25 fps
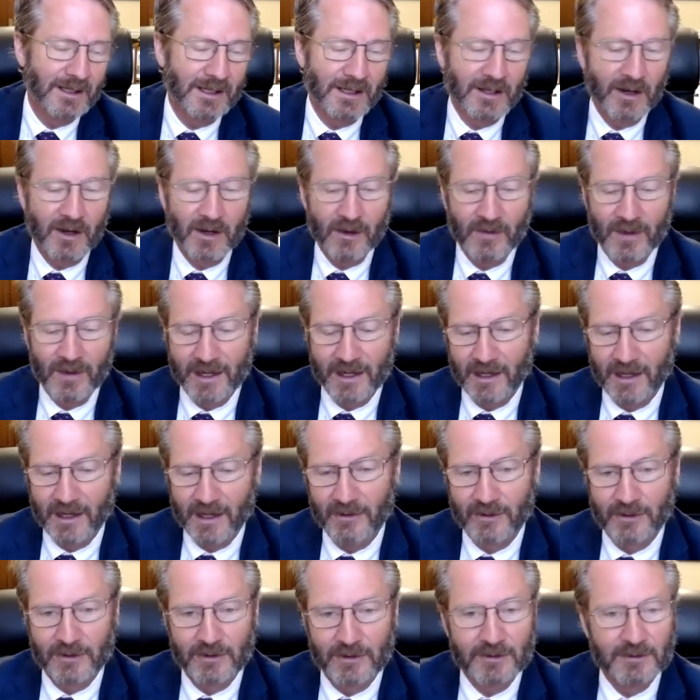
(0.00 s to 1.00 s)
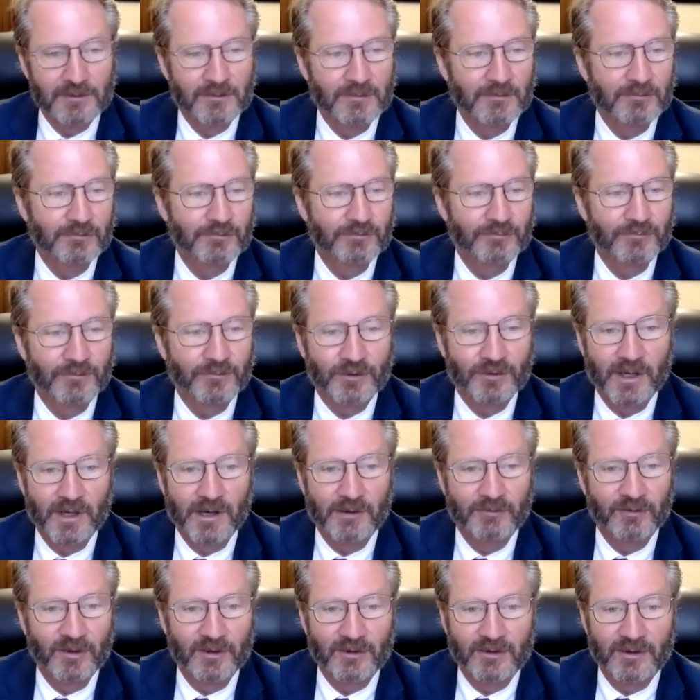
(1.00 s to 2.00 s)
all that other
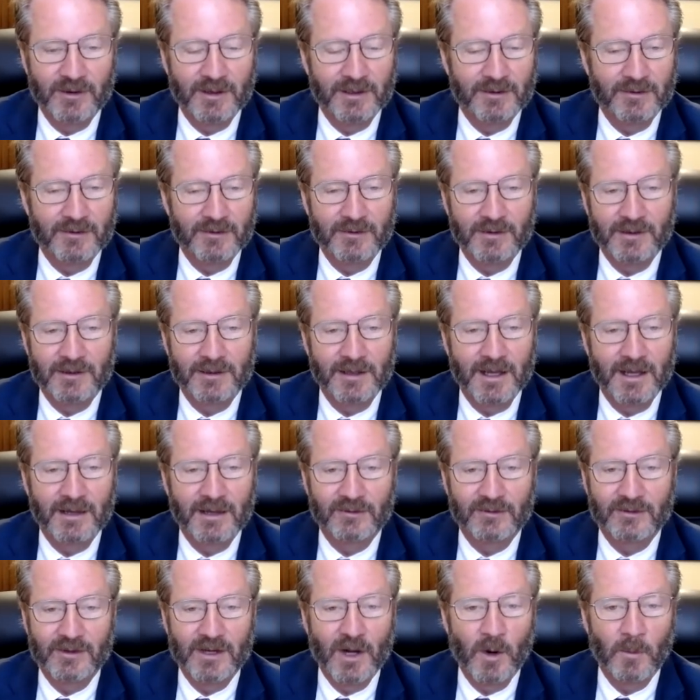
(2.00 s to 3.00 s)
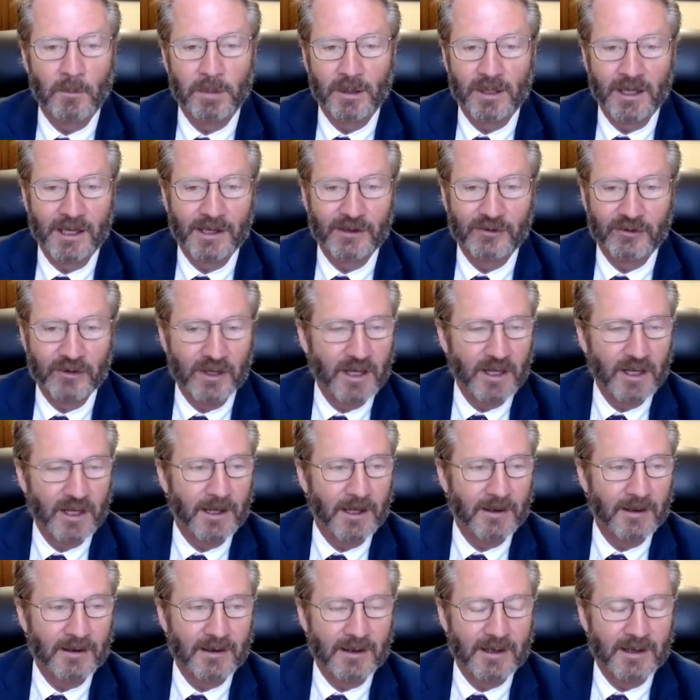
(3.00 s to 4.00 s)
stuff that has no place in
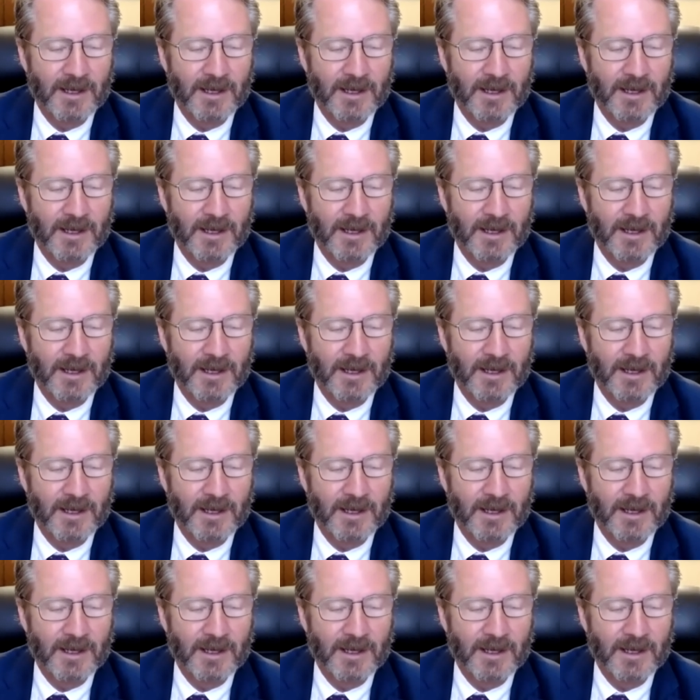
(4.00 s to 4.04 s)
it.